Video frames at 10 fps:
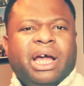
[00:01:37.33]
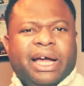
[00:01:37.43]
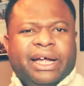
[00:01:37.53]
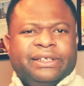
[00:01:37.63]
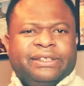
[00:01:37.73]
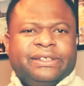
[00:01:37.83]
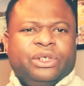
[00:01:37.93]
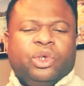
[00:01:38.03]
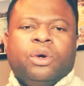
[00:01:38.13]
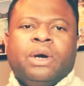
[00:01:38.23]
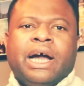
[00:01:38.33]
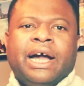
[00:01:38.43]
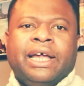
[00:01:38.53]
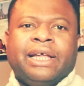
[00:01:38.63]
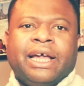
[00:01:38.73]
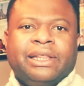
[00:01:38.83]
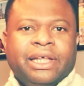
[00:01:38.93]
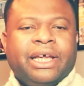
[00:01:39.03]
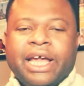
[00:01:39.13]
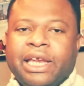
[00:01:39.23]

And I think